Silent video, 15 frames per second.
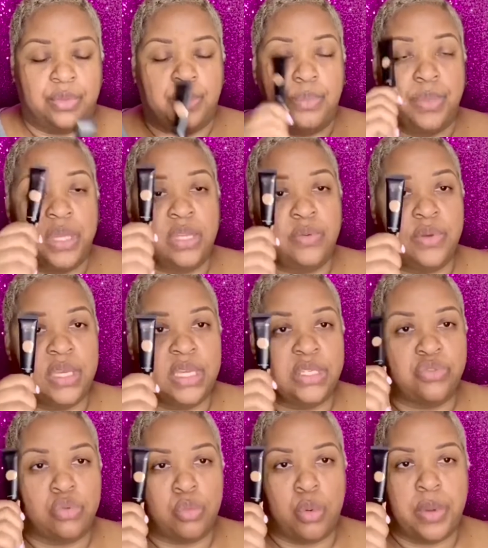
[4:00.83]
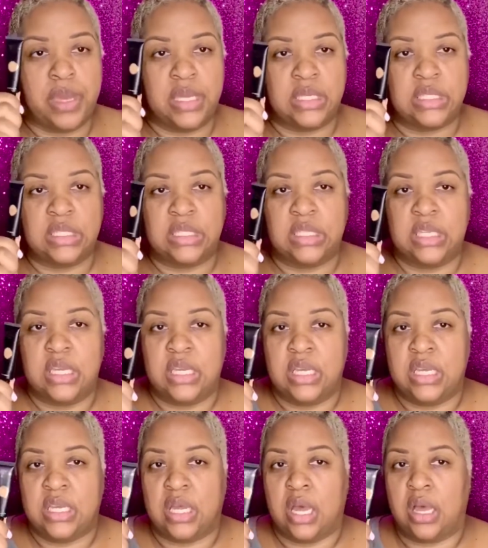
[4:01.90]
P. Louise Rumor Base,
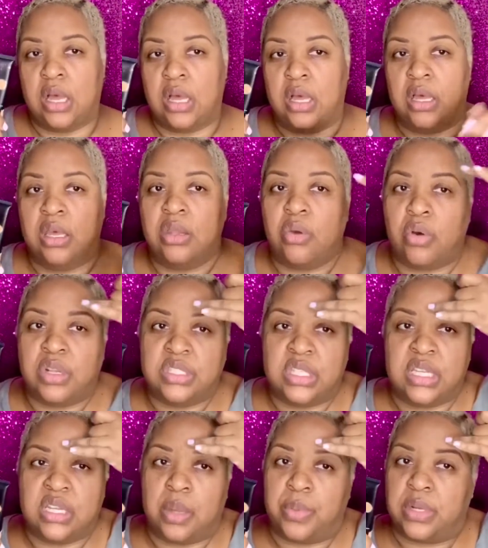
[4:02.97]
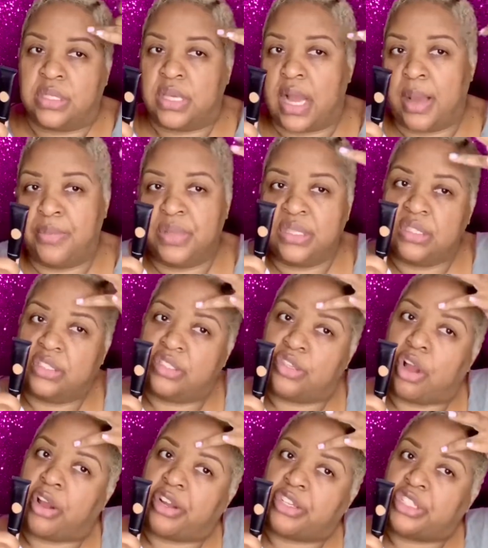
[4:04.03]
in order to clean up on top. This is the
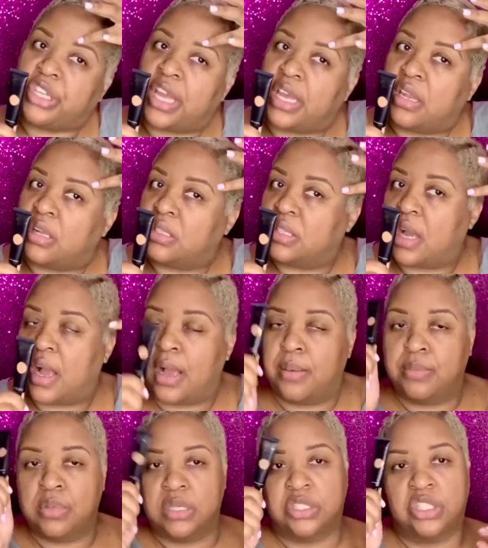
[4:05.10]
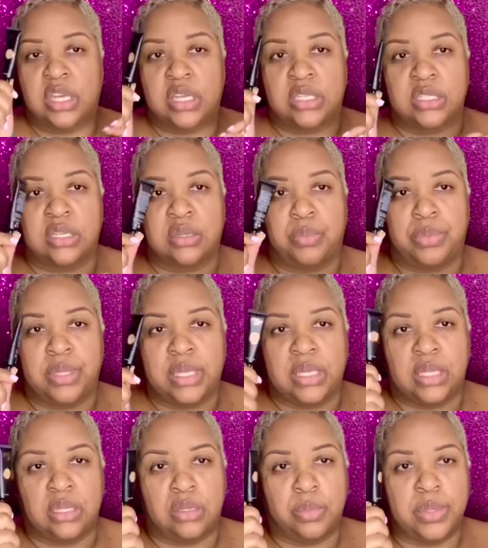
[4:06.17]
darkest shade on top. This shade is going to blend a
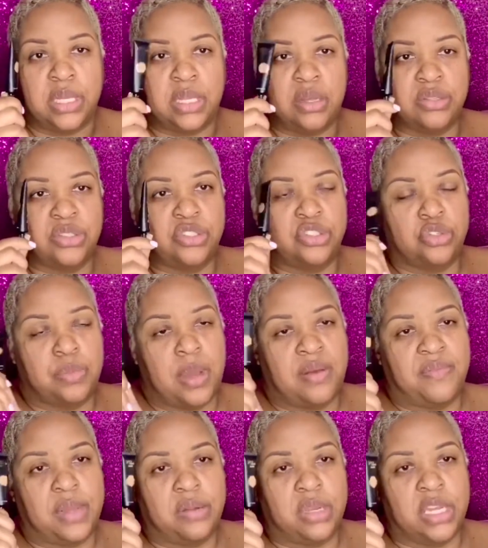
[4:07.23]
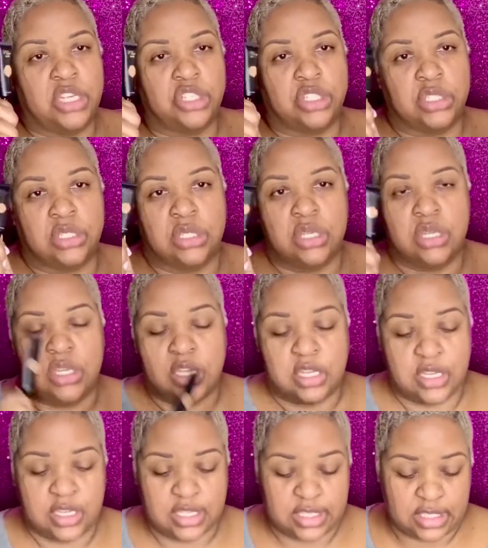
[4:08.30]
little bit closer to my foundation.
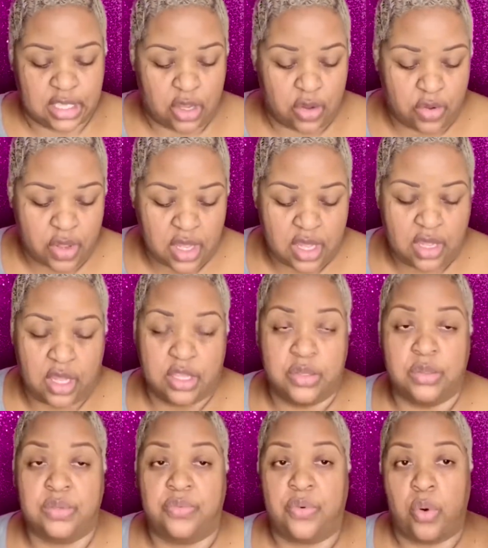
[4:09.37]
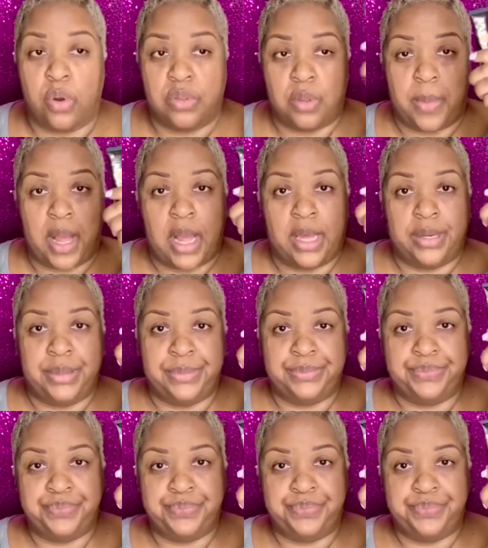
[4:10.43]
So I use 4 on the bottom,